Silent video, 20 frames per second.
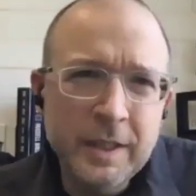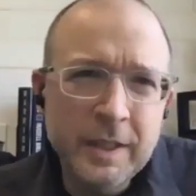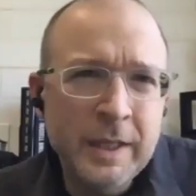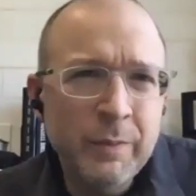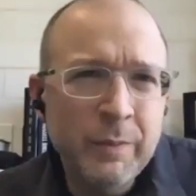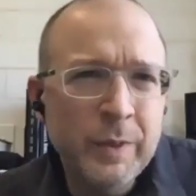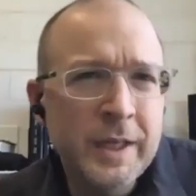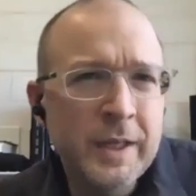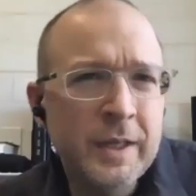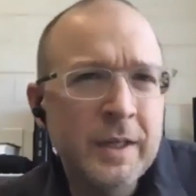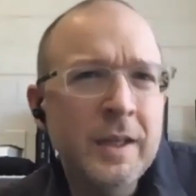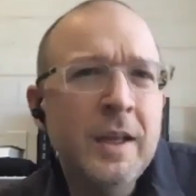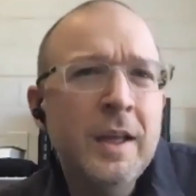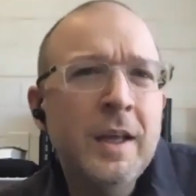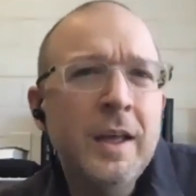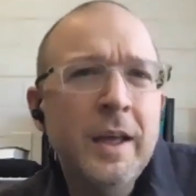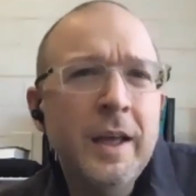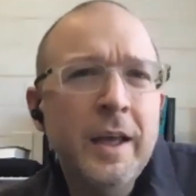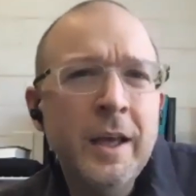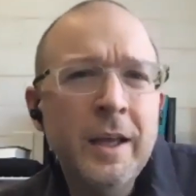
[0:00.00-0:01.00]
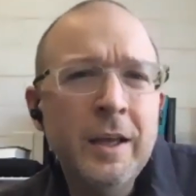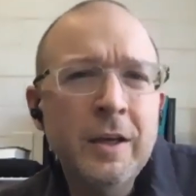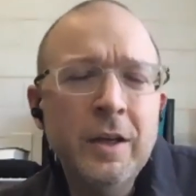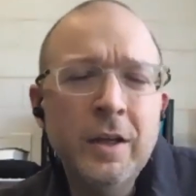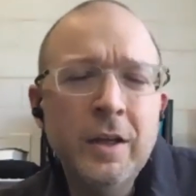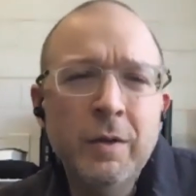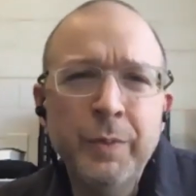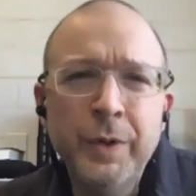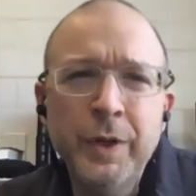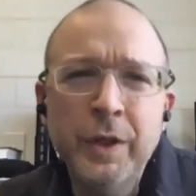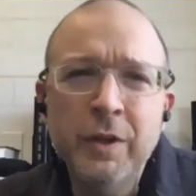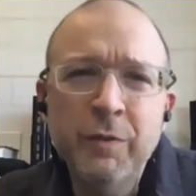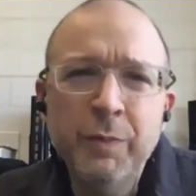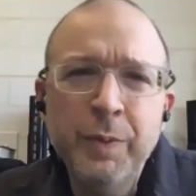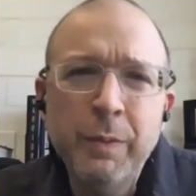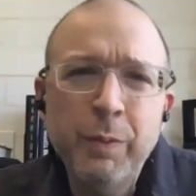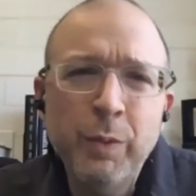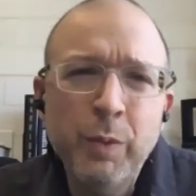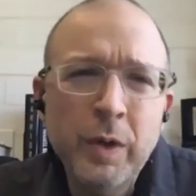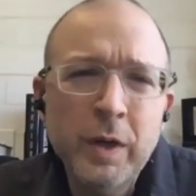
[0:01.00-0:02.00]
Amen. And Bill, if
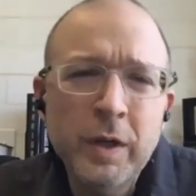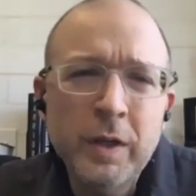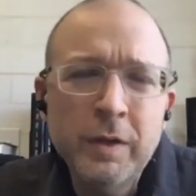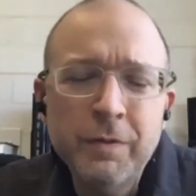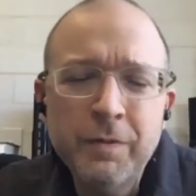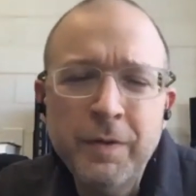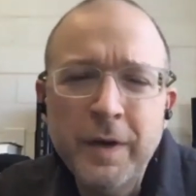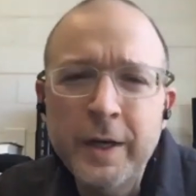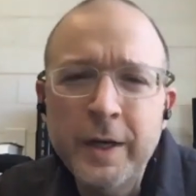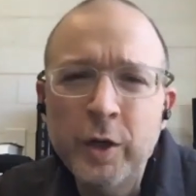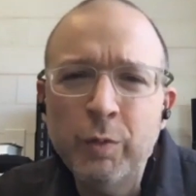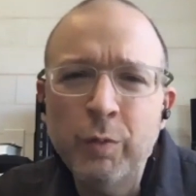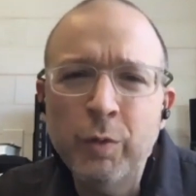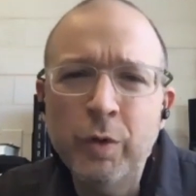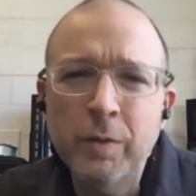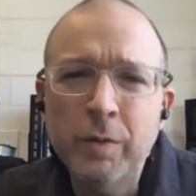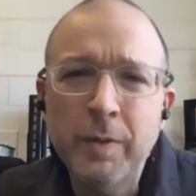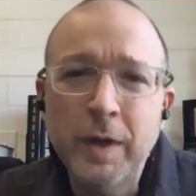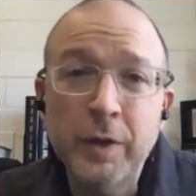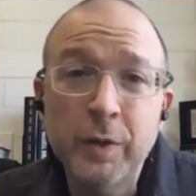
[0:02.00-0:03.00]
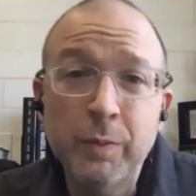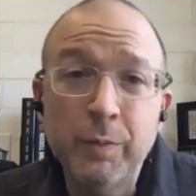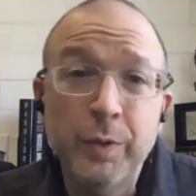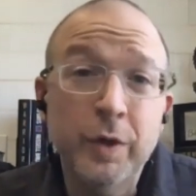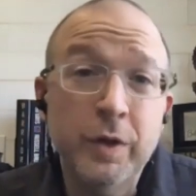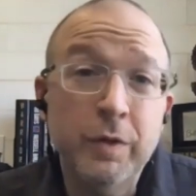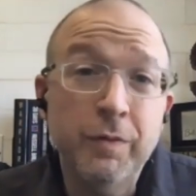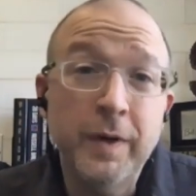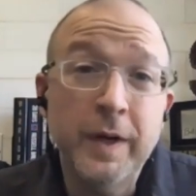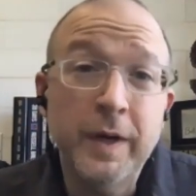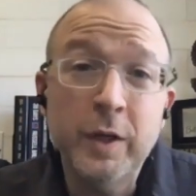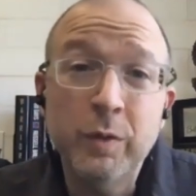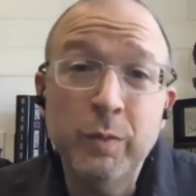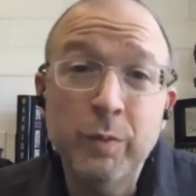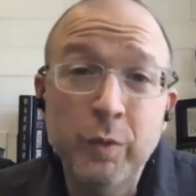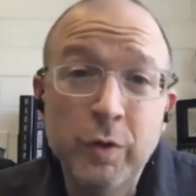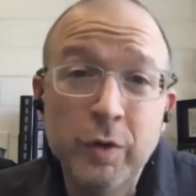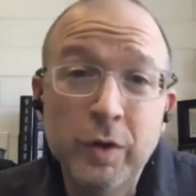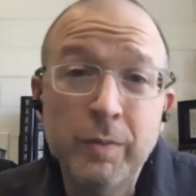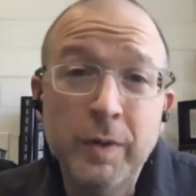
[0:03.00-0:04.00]
people want to find out more about the book, find out
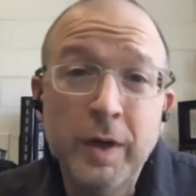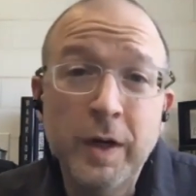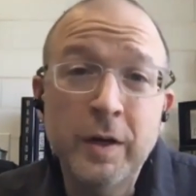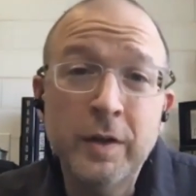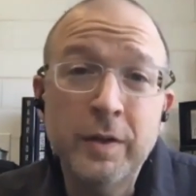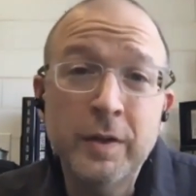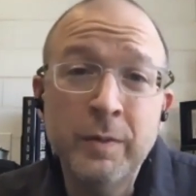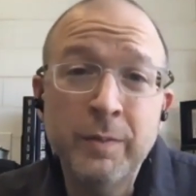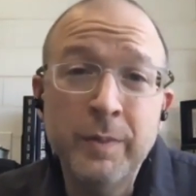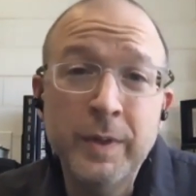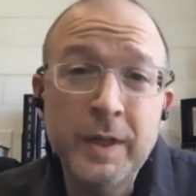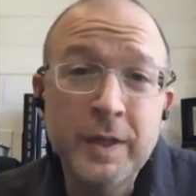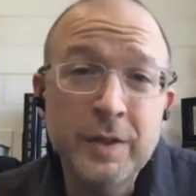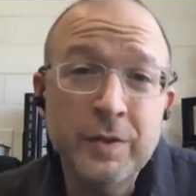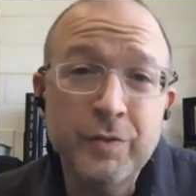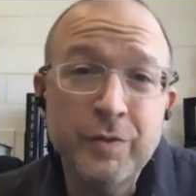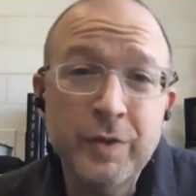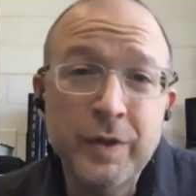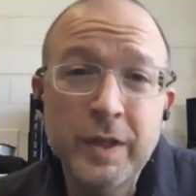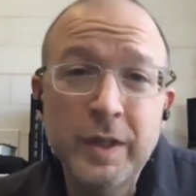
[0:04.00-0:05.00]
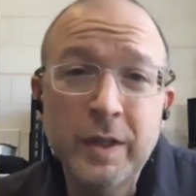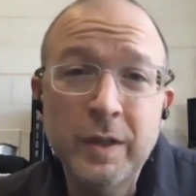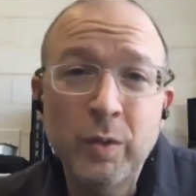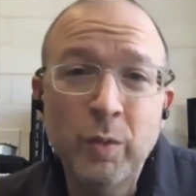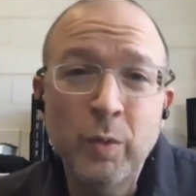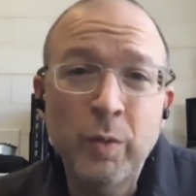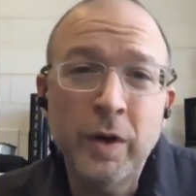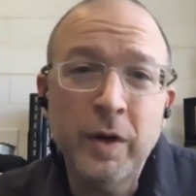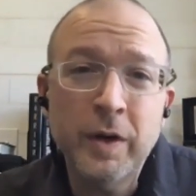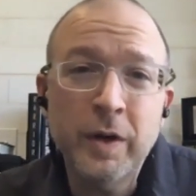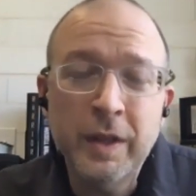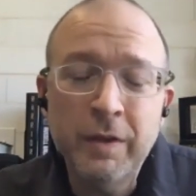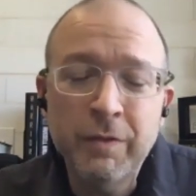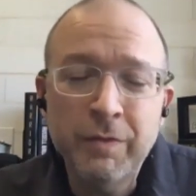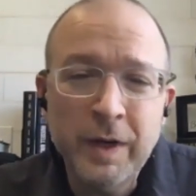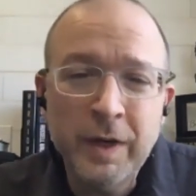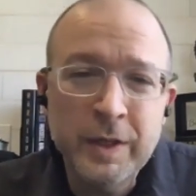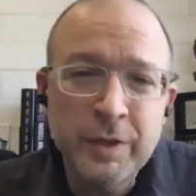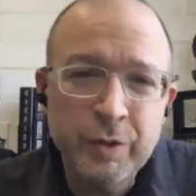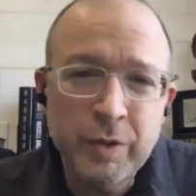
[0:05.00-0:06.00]
more about the ministry, where can they
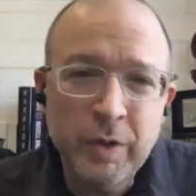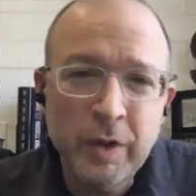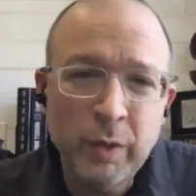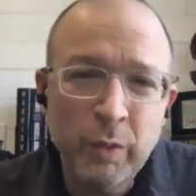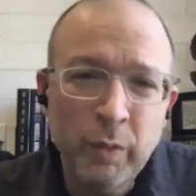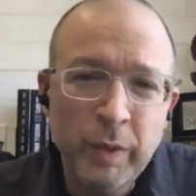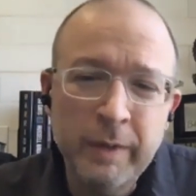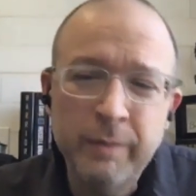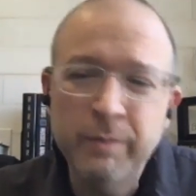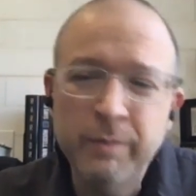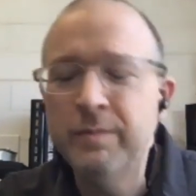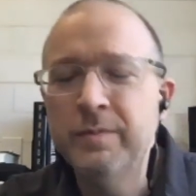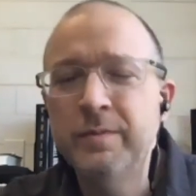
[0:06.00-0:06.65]
find you on the web?